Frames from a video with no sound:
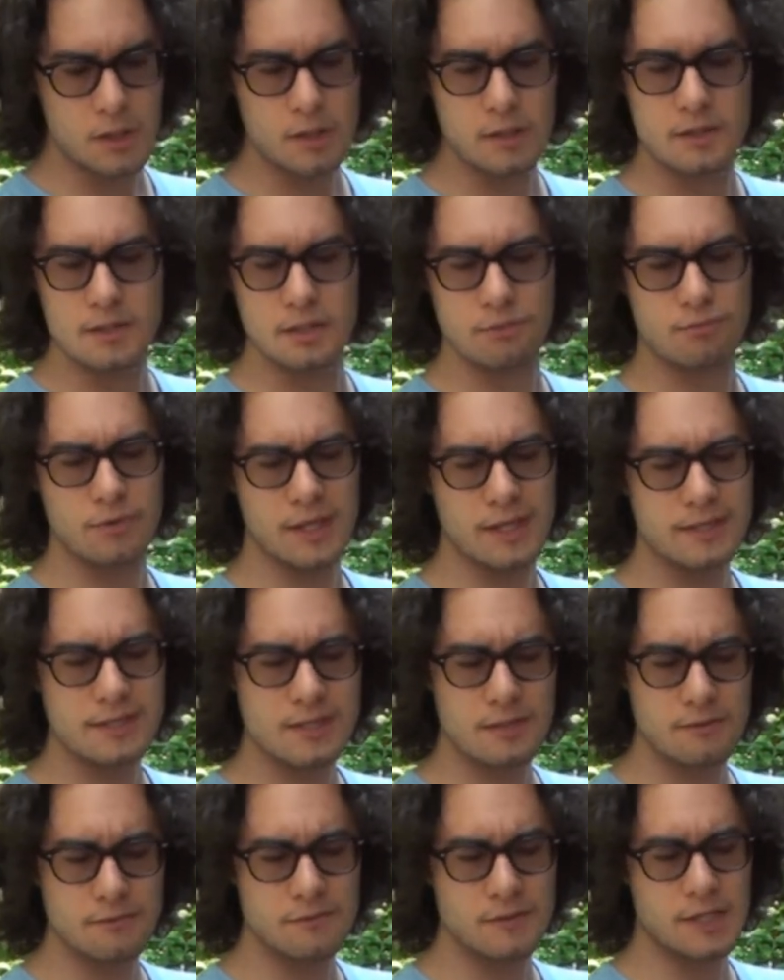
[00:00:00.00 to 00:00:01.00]
It's a
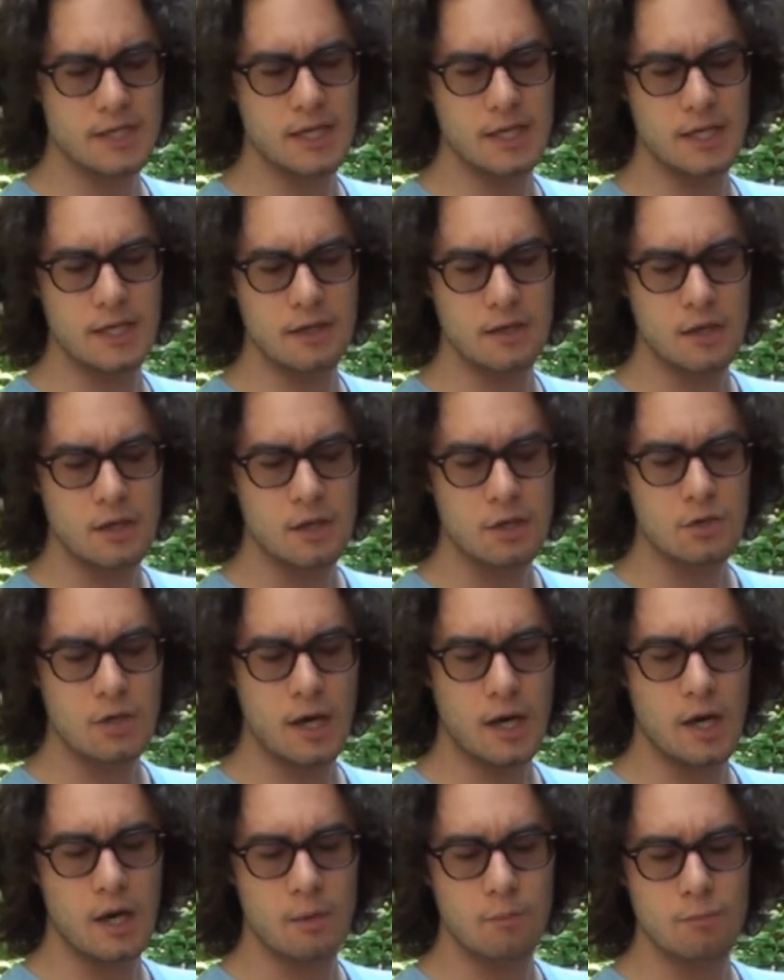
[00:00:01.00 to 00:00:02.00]
relatively
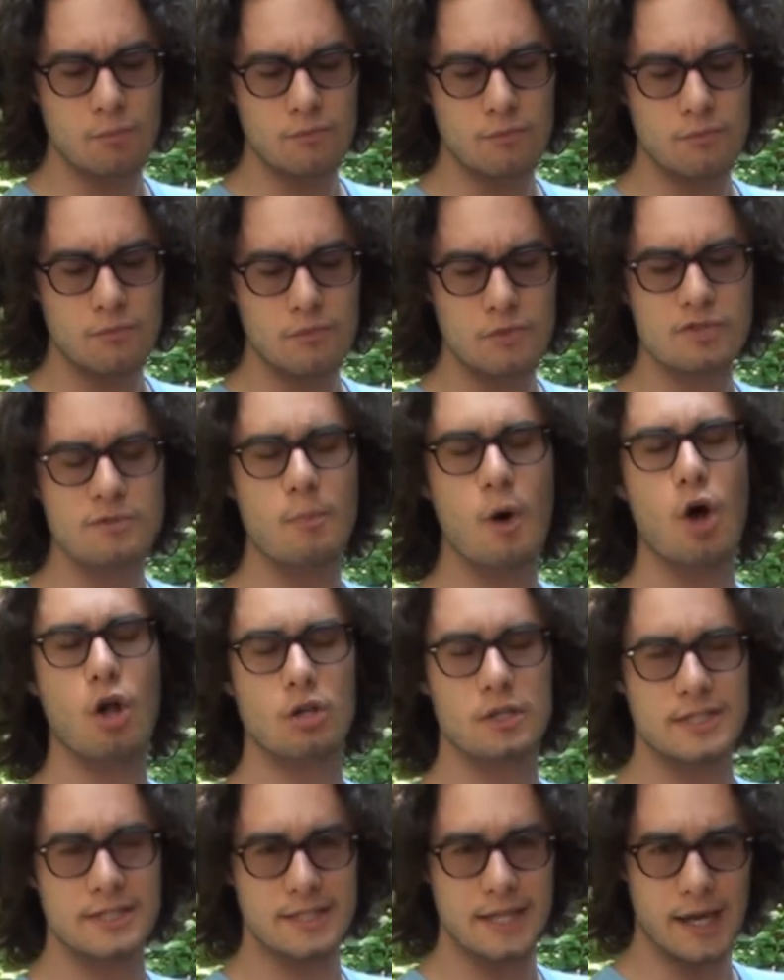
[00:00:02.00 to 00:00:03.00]

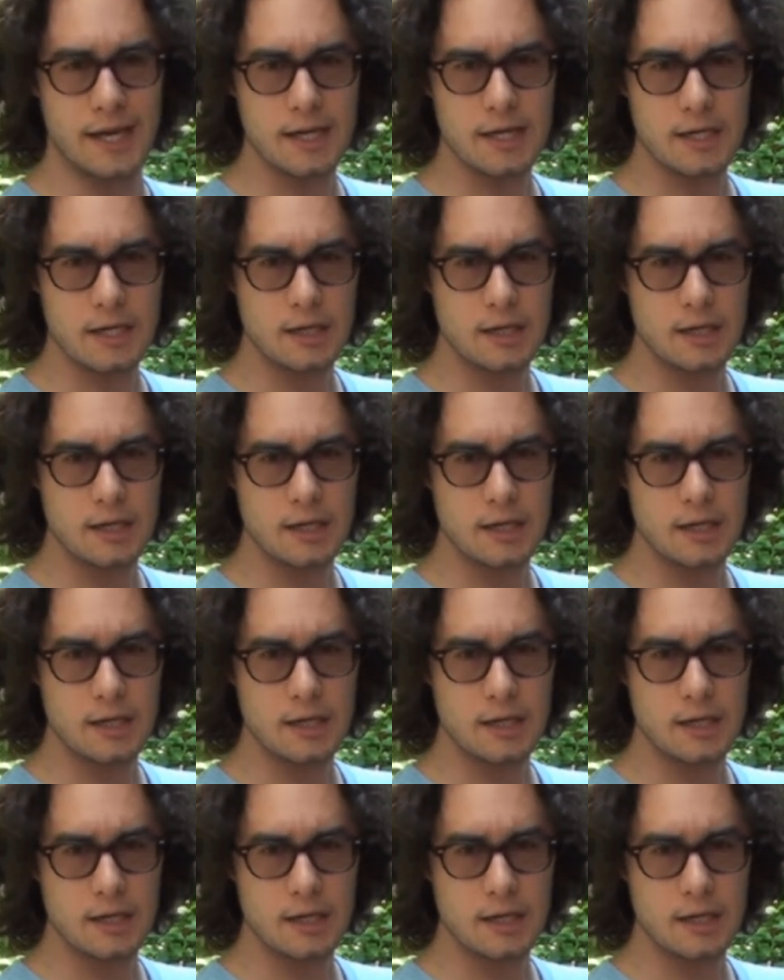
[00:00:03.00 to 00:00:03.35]
small stick,